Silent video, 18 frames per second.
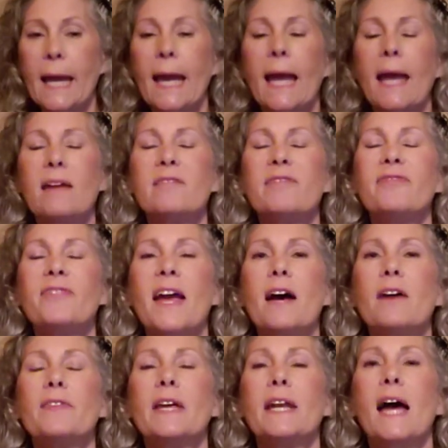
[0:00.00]
and
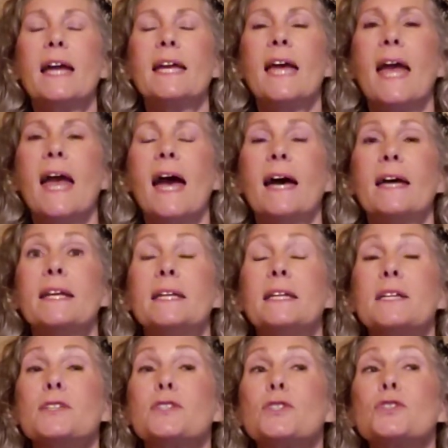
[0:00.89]
found that I had an
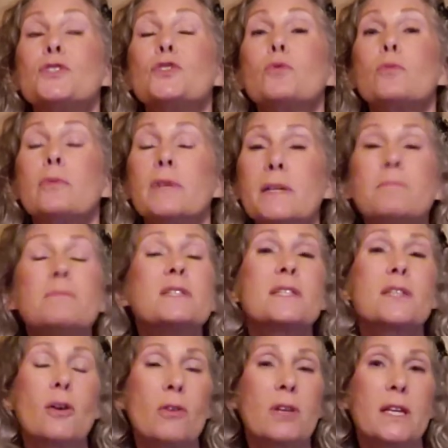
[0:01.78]
extreme
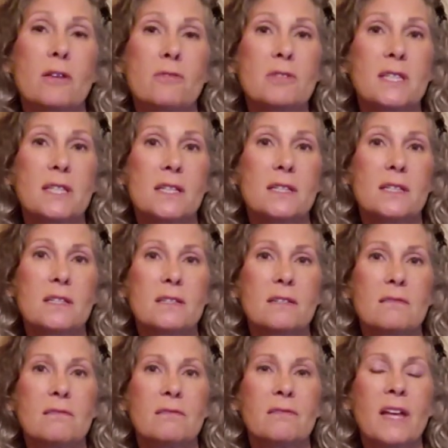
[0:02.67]

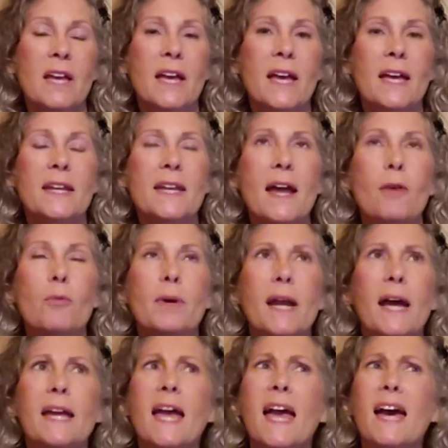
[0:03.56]
scoliosis. Now, when
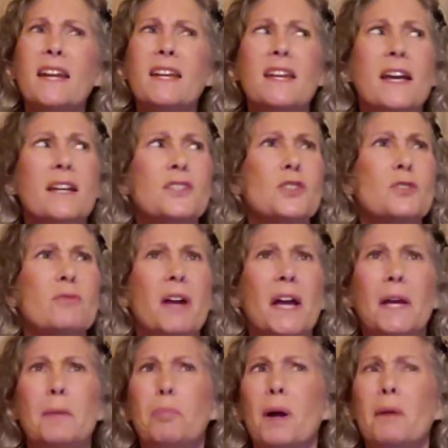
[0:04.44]
I had an
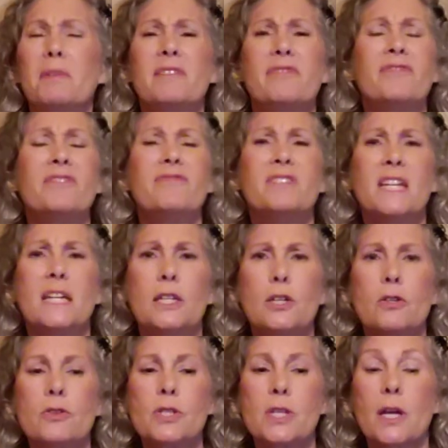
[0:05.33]
x-ray probably 15
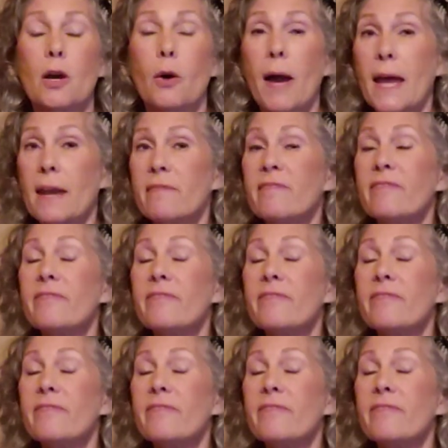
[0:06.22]
years ago, I had a